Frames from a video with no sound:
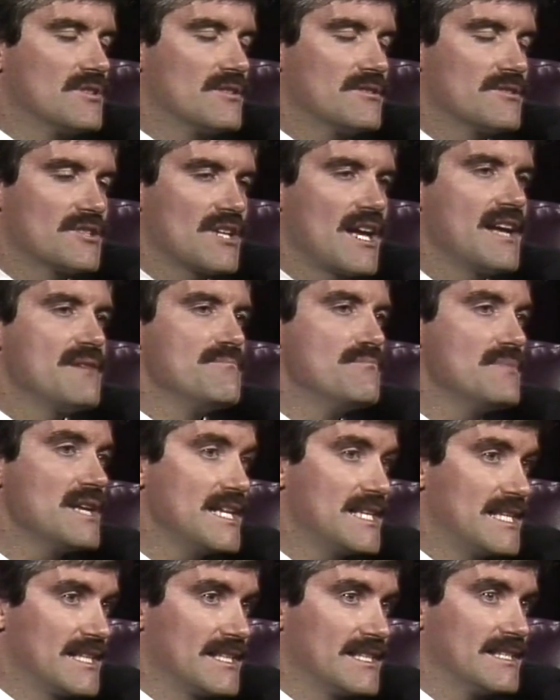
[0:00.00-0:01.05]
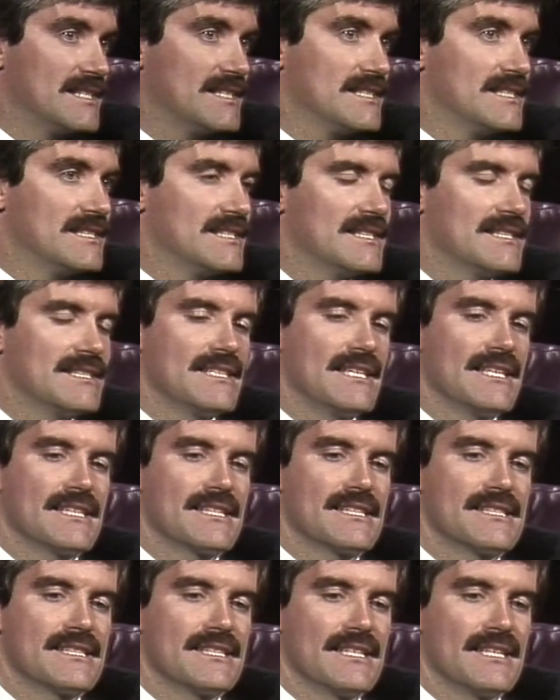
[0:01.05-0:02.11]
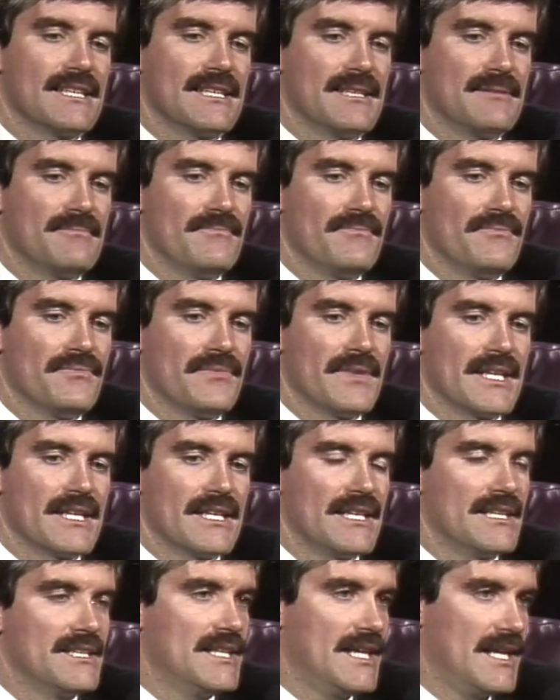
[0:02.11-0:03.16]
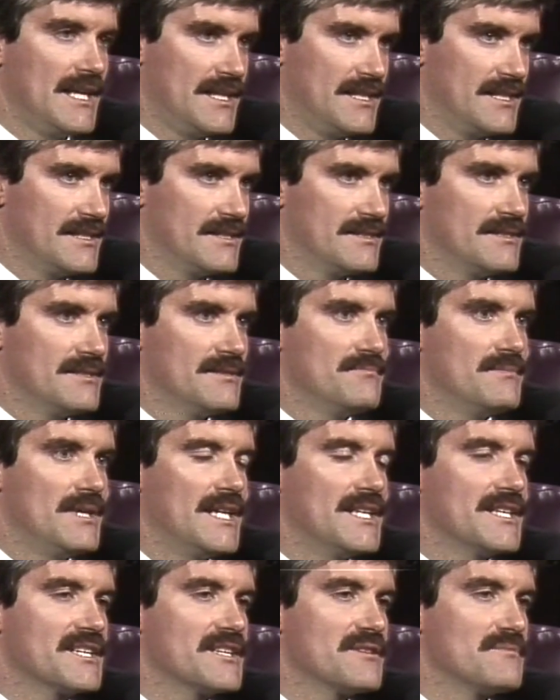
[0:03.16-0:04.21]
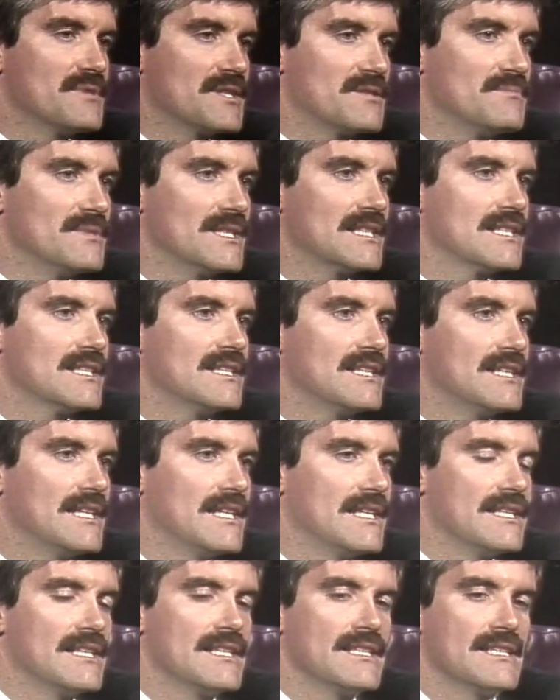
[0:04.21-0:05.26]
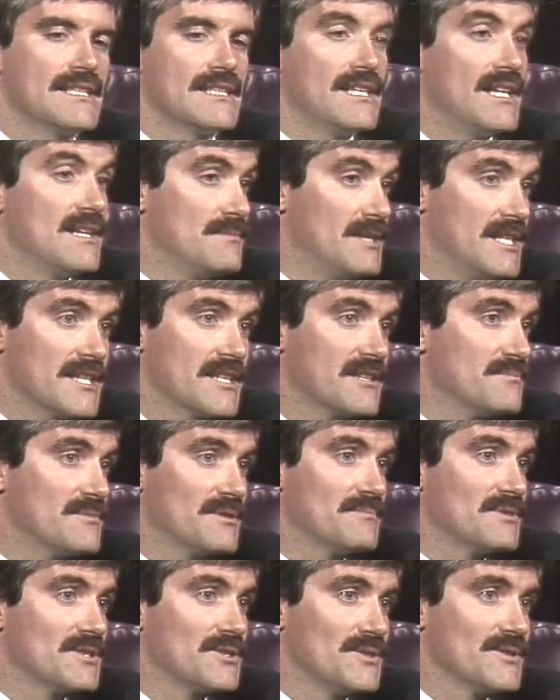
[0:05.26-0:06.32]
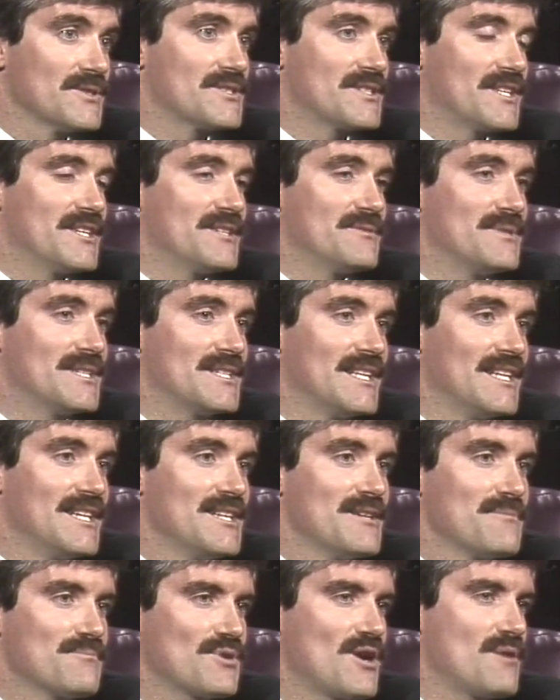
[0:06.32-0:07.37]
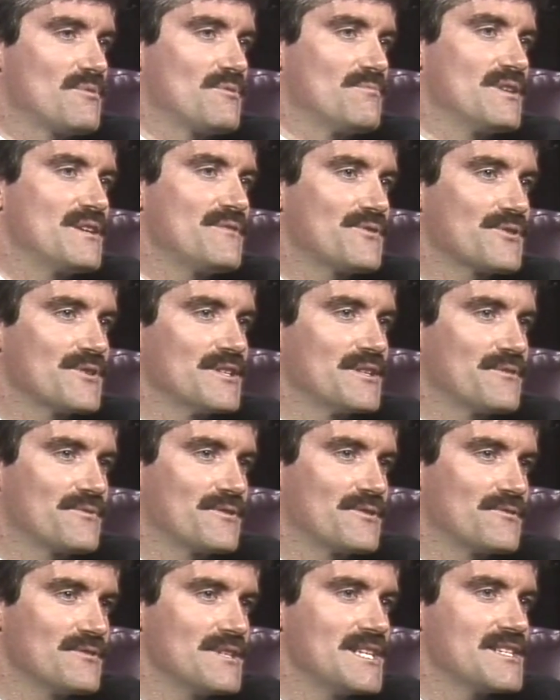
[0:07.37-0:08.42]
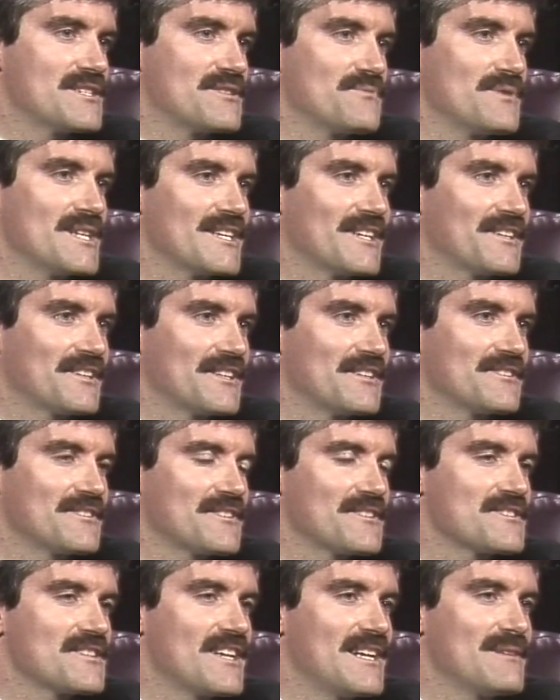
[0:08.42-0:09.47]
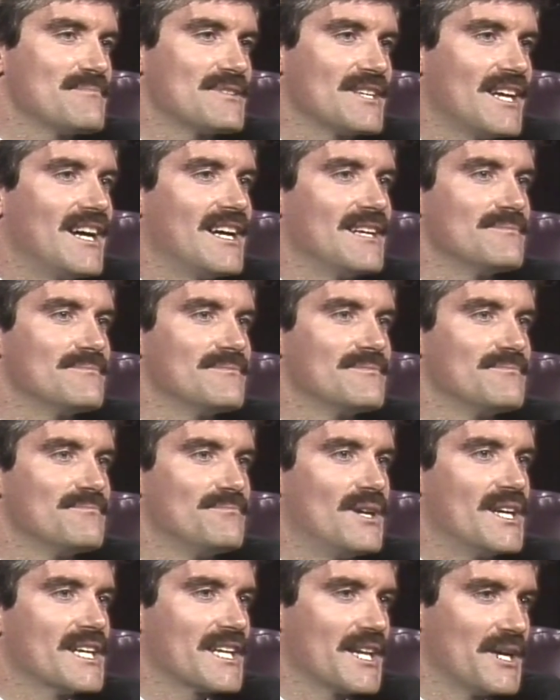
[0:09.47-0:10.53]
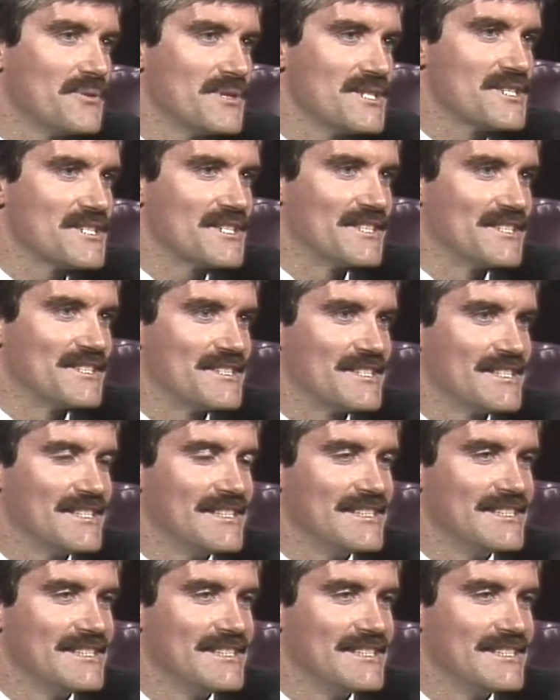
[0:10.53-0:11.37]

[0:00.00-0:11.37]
same meeting that Dad made a commitment, and I made a commitment also, but probably for a different reason. We got there at the same time by coincidence.